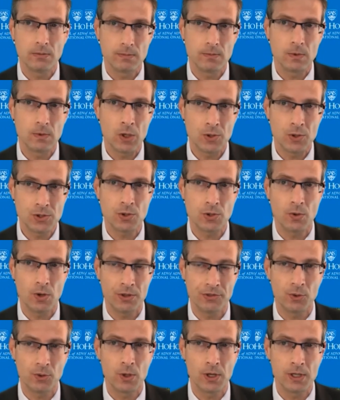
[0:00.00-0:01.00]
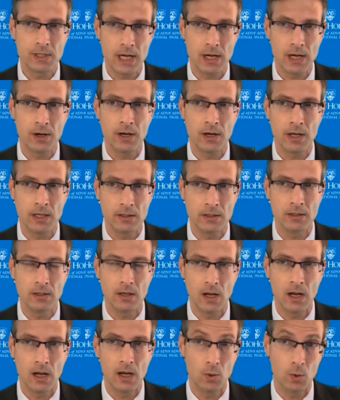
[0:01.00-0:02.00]
close to authoritarian
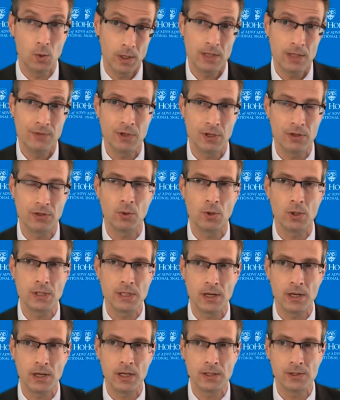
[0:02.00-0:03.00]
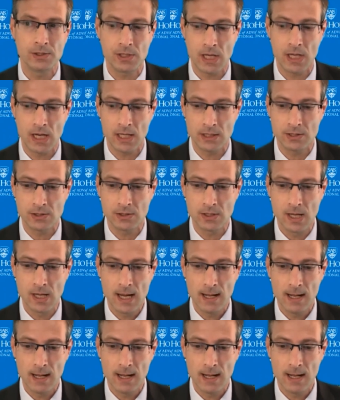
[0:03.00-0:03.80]
or even authoritarian states,